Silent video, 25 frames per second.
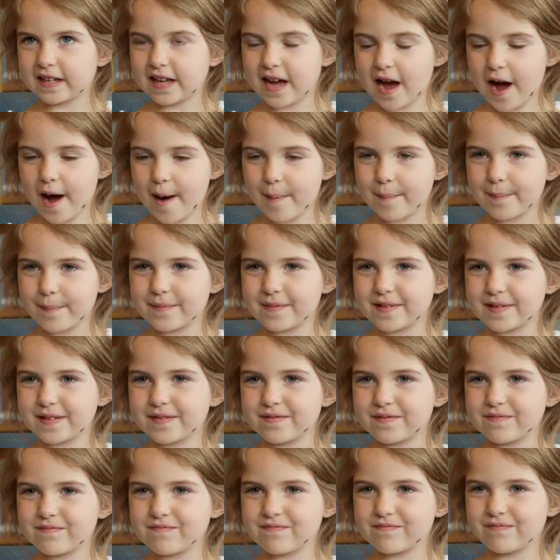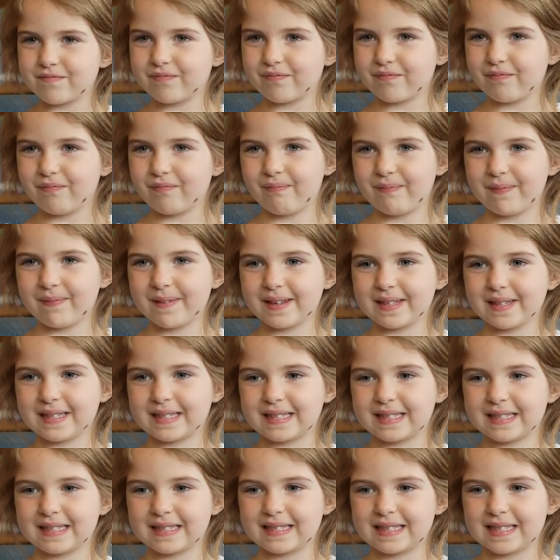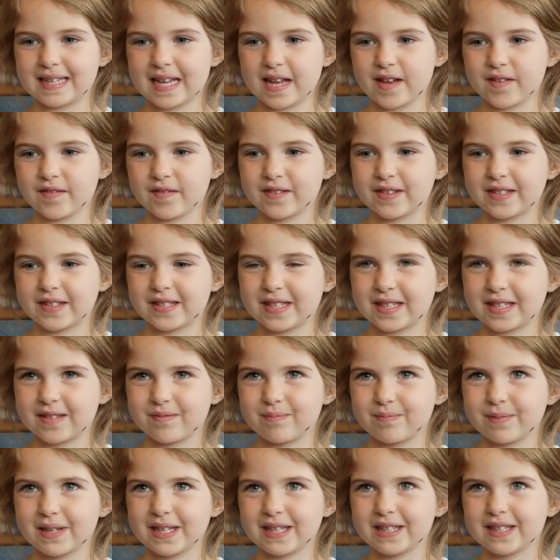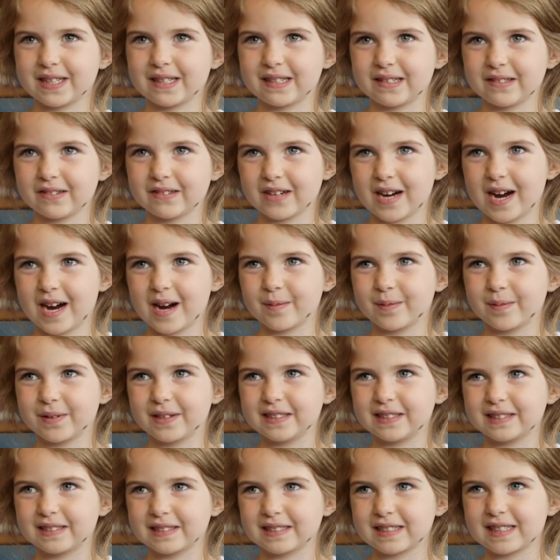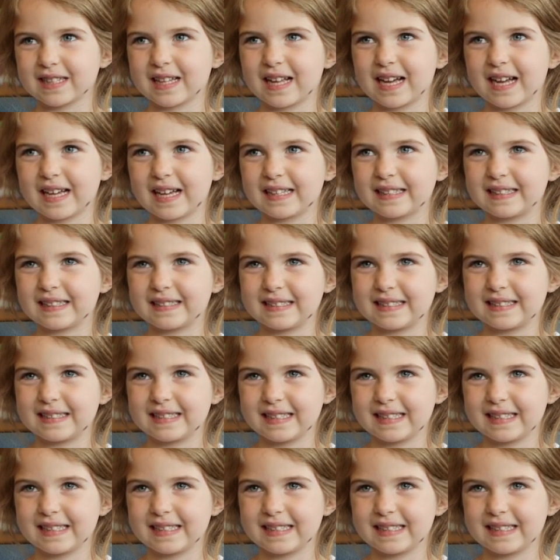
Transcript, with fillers: I'm in Mrs. Davis and Mrs. Roberts' class.